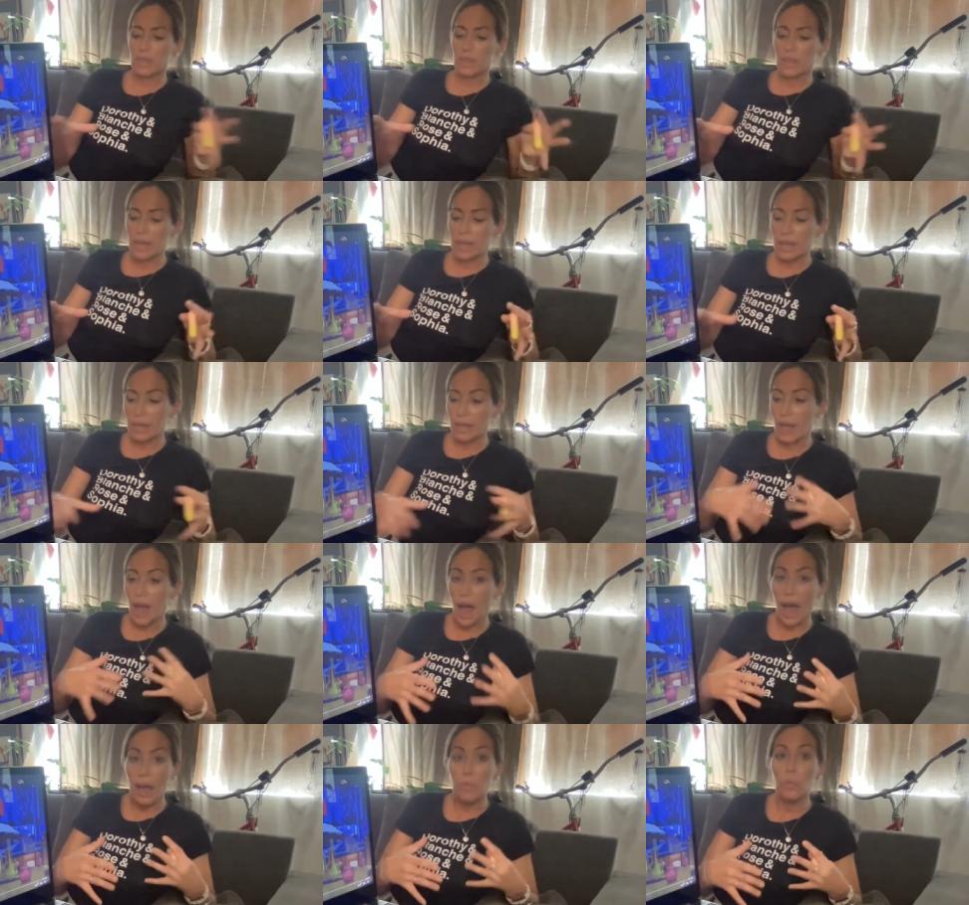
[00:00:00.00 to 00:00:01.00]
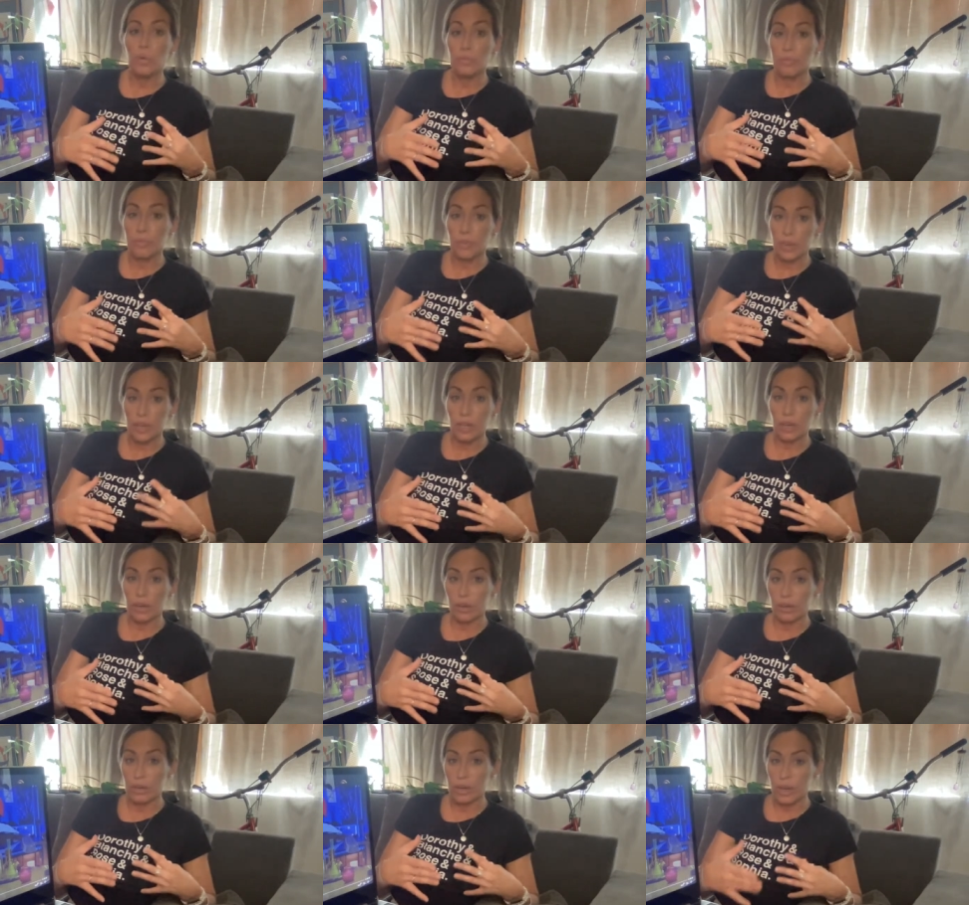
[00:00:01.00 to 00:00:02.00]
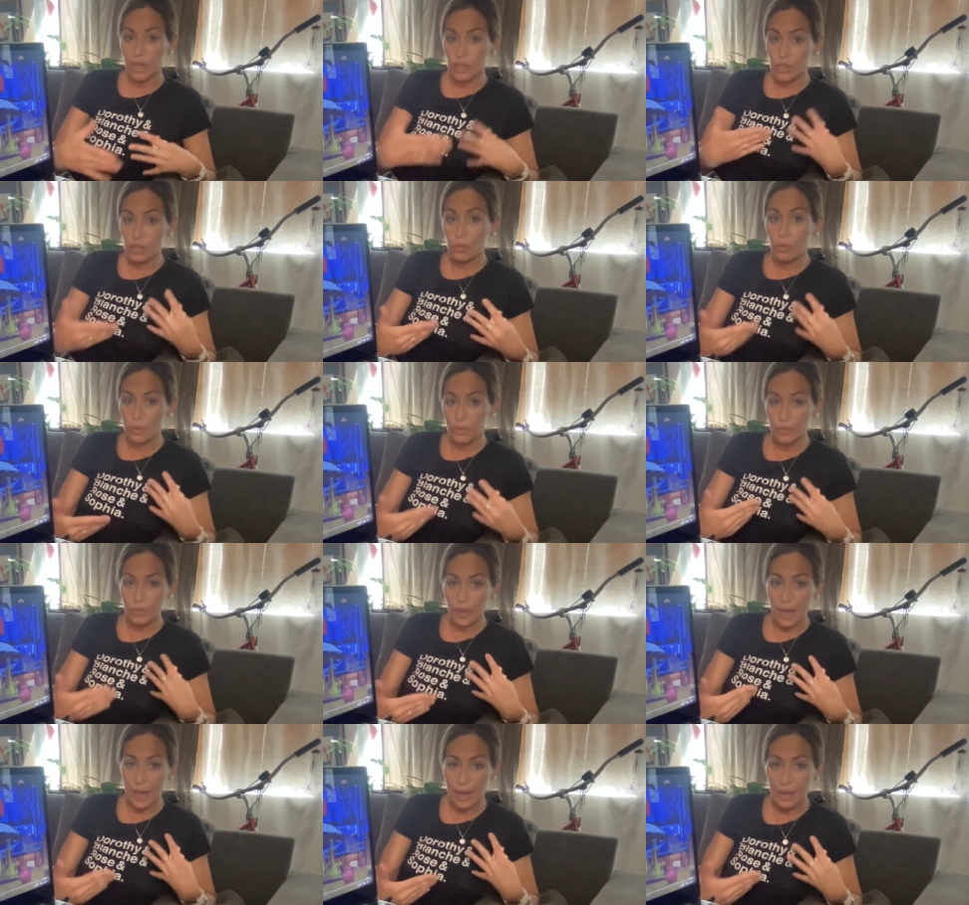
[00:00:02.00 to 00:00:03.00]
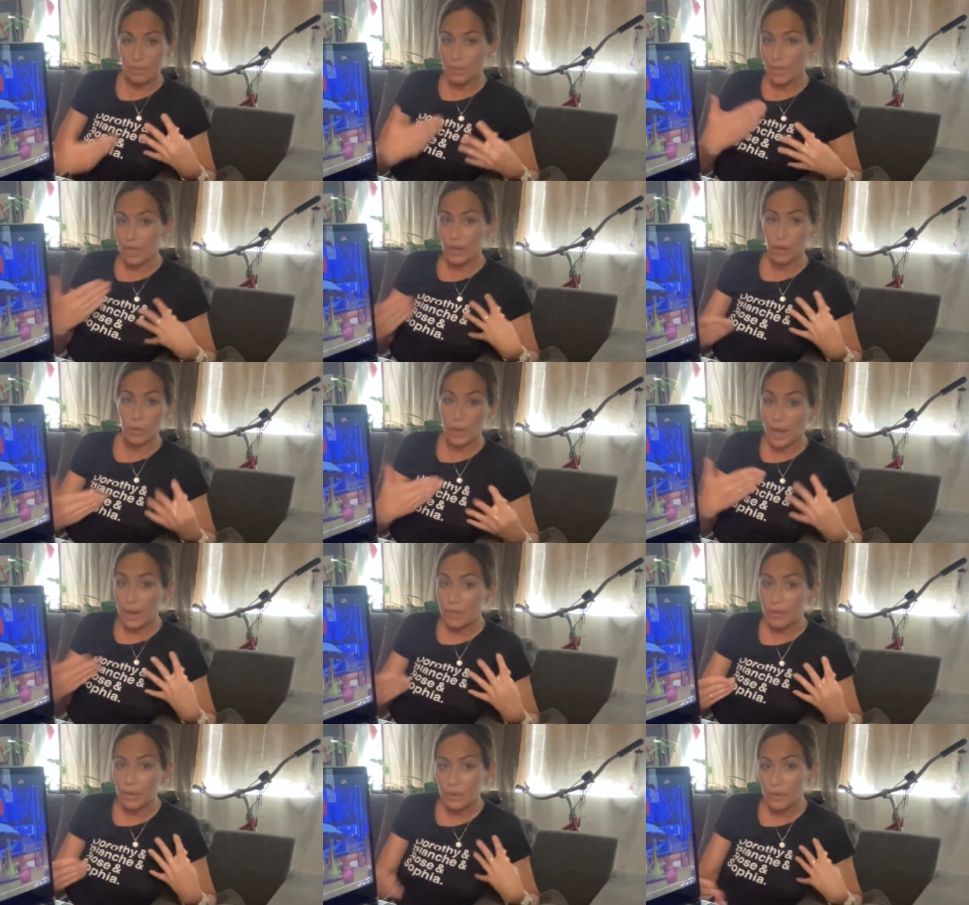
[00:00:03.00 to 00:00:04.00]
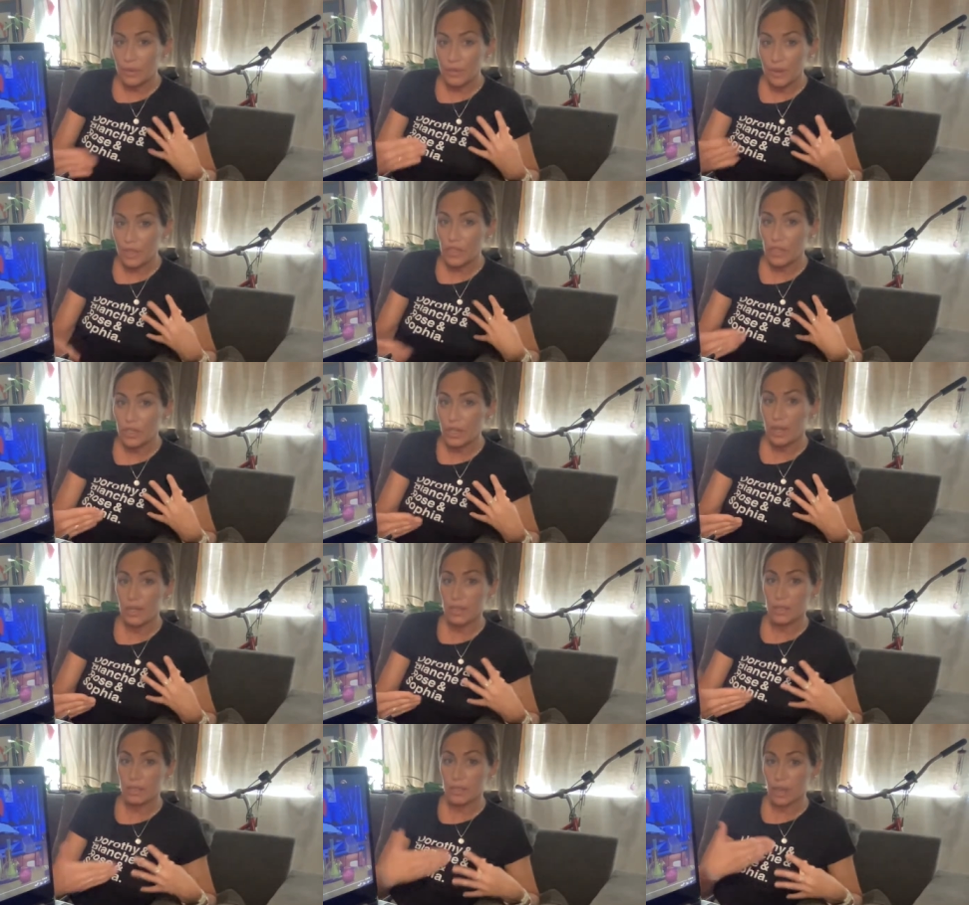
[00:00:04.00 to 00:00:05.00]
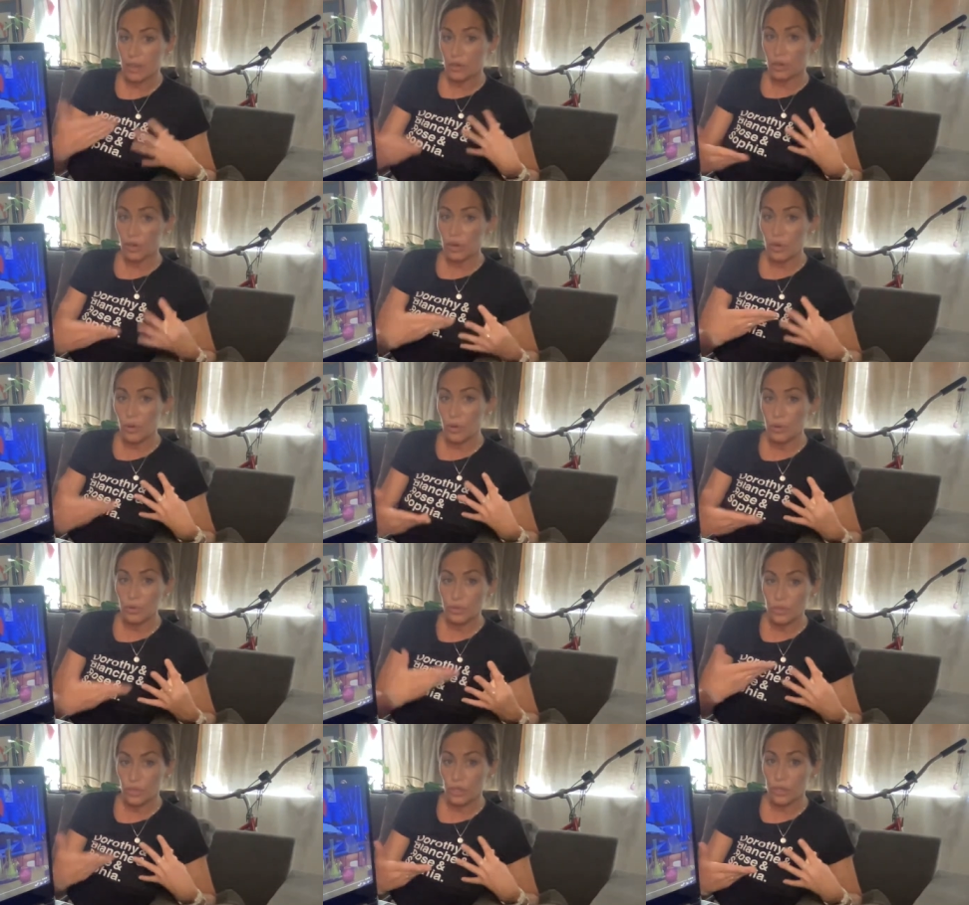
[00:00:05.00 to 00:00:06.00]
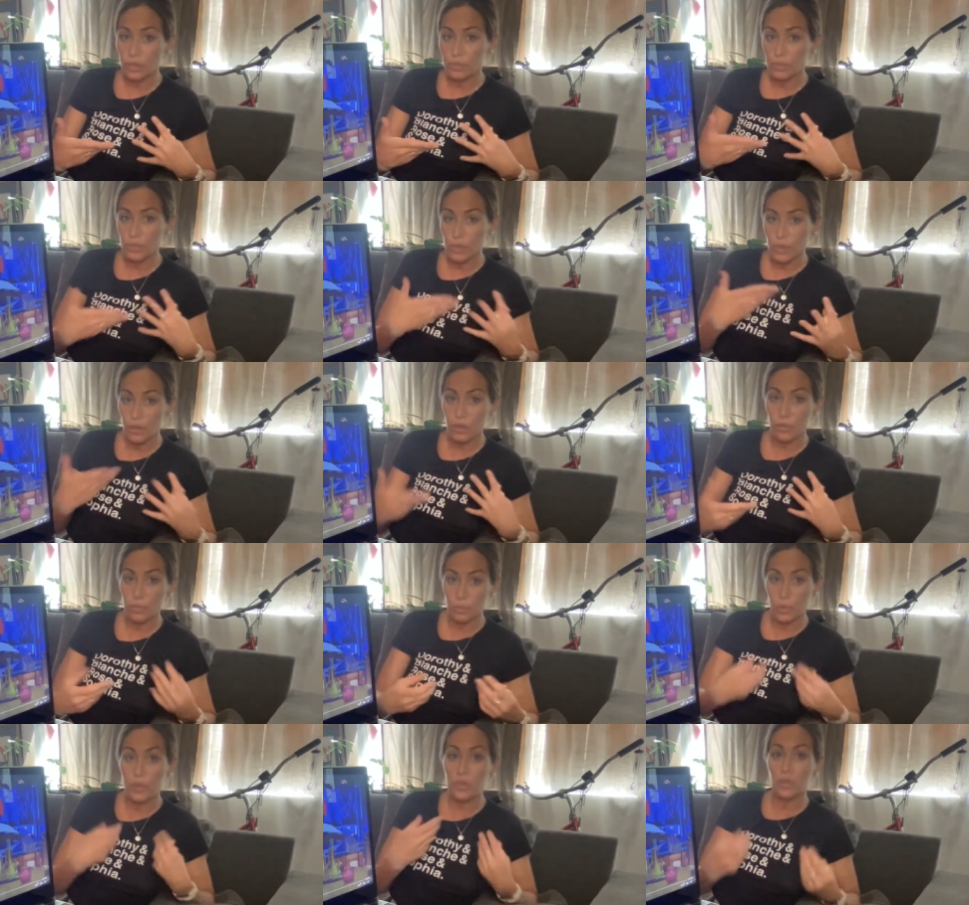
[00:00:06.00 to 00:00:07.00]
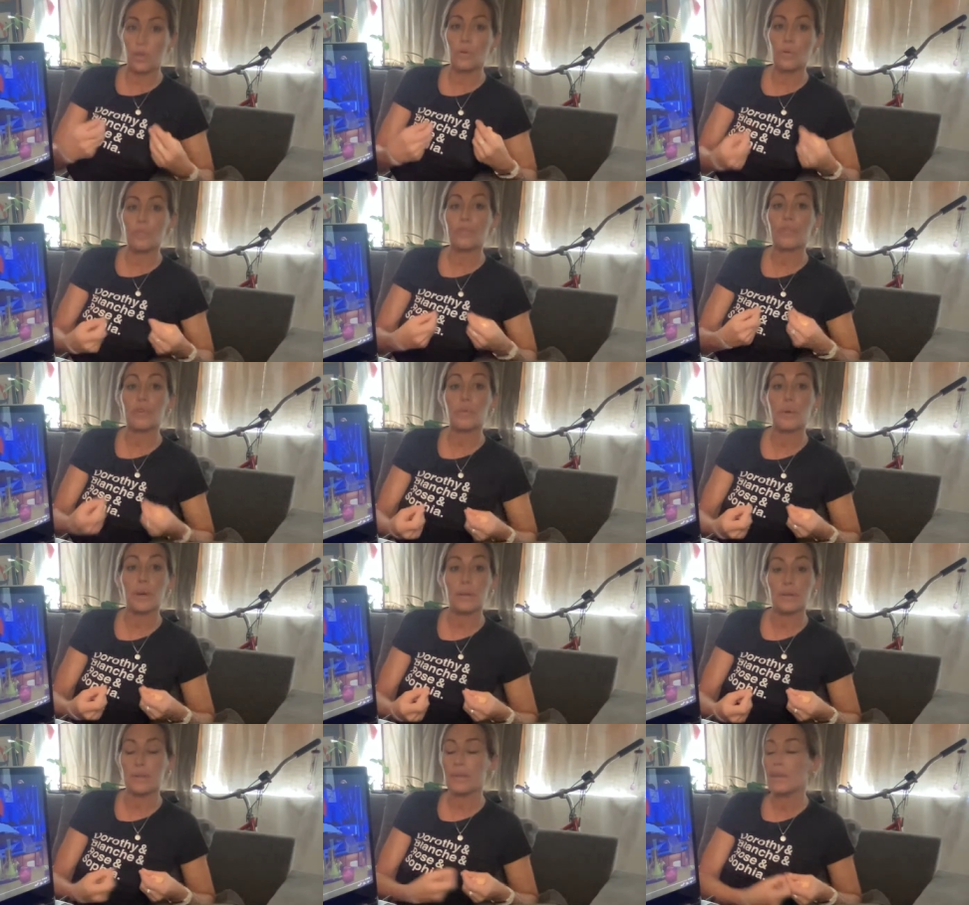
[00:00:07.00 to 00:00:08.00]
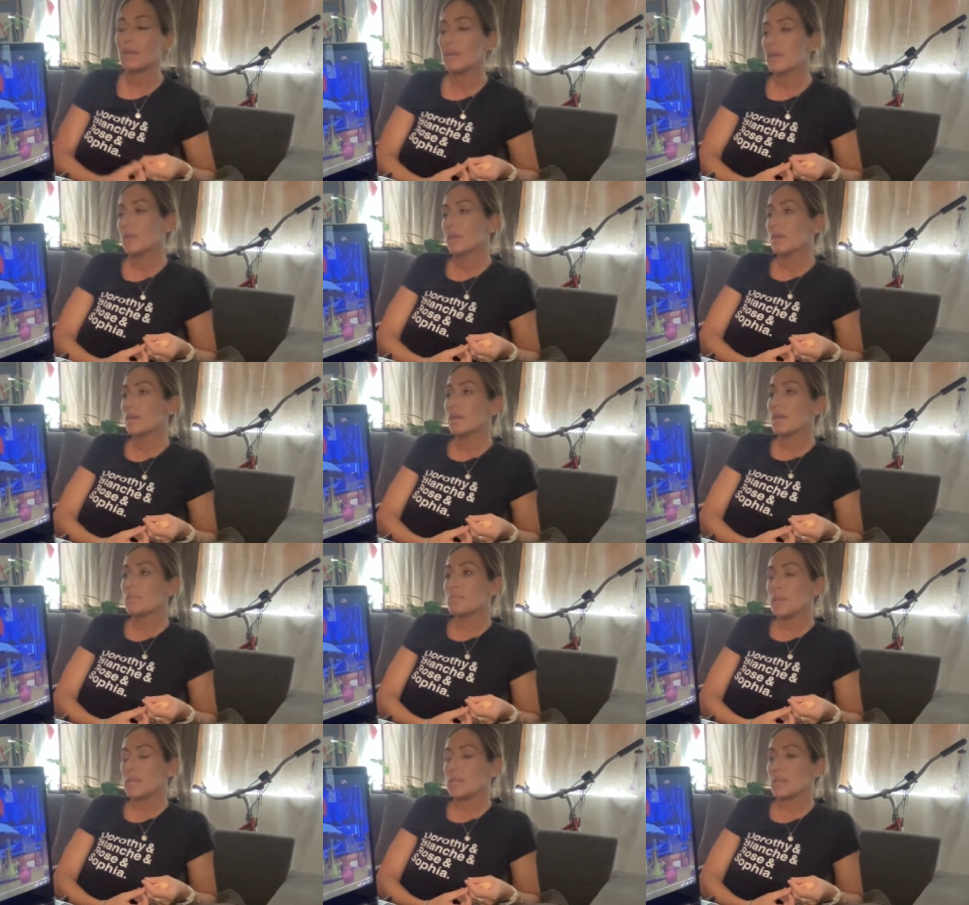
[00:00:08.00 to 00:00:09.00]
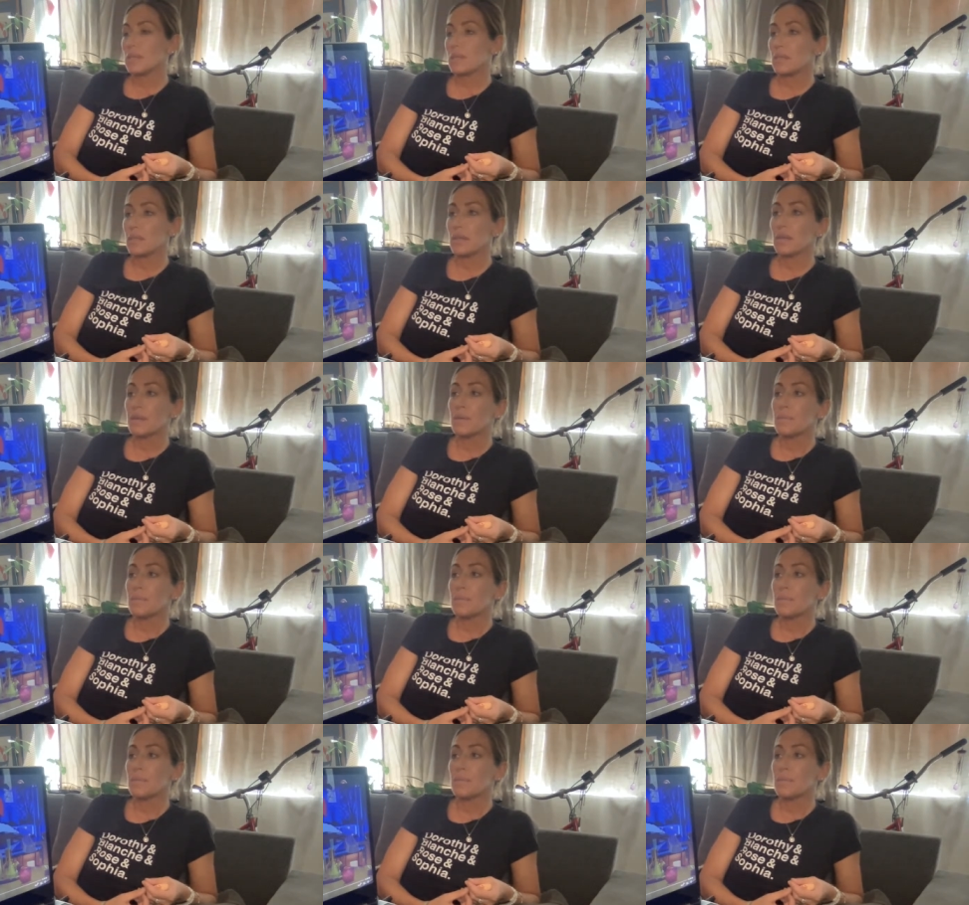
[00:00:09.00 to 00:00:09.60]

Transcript: thing, I will free her and she will hate me or whatever the fuck she does under her own terms or with her own free will, basically.